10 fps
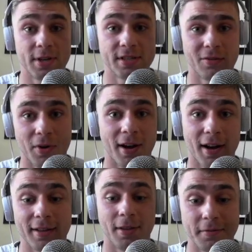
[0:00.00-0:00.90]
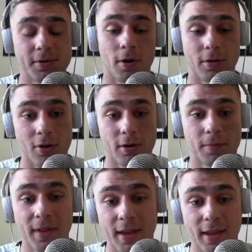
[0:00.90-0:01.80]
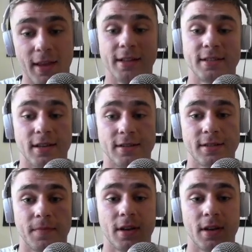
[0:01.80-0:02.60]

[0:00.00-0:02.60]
reason why I love Stock Unlock, insights.